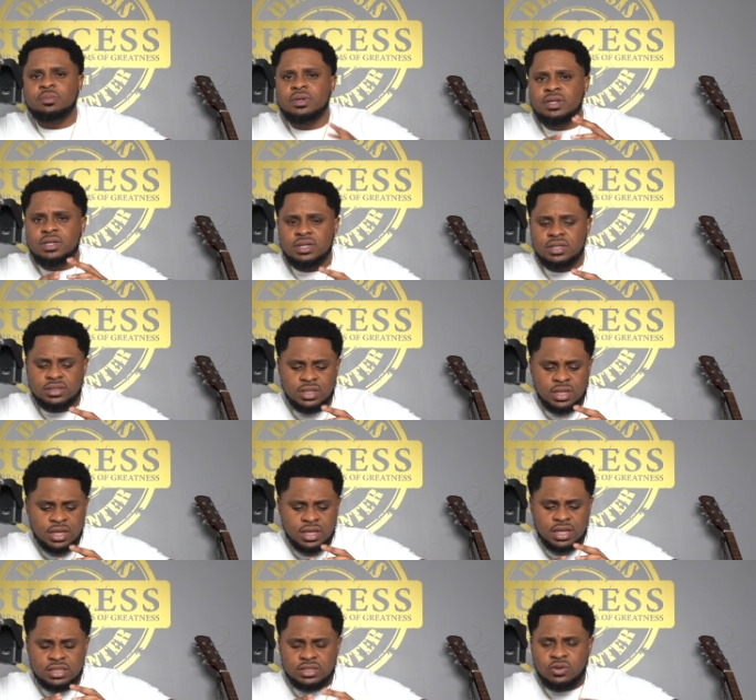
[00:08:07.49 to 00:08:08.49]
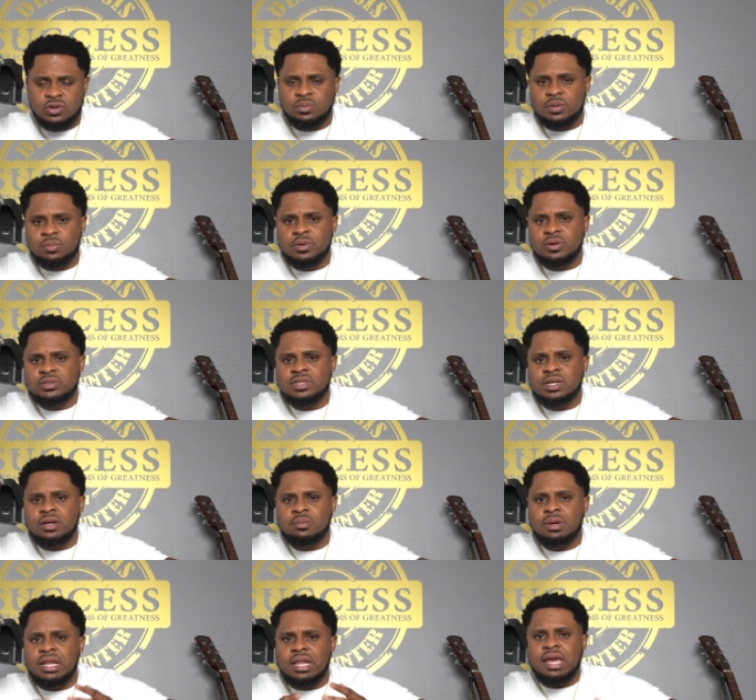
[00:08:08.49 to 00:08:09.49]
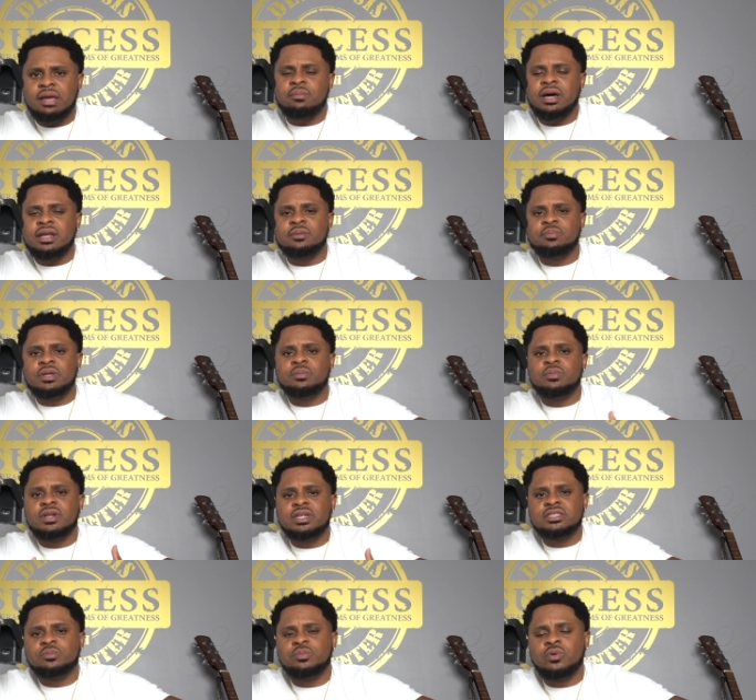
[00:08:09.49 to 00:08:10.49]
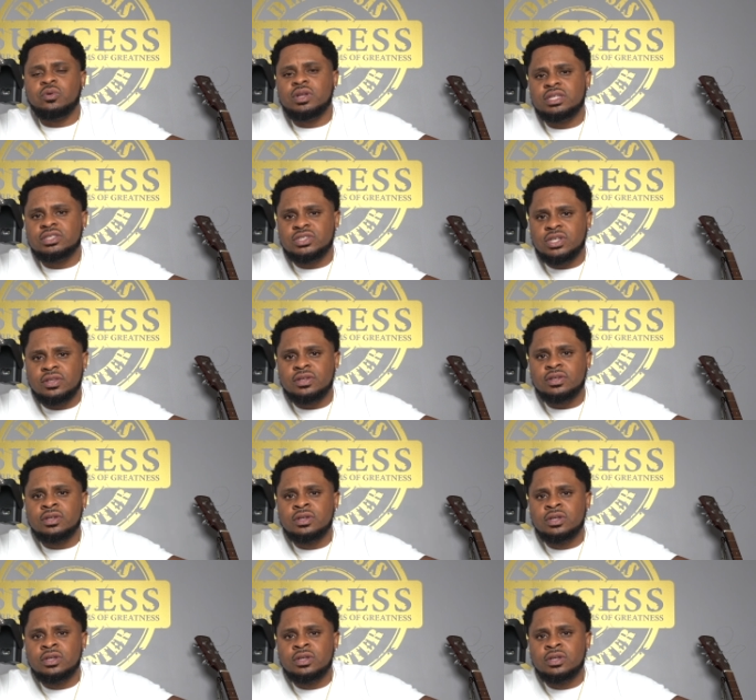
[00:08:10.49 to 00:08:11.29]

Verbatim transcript: because it's going to be built up by like-minded people that support each other.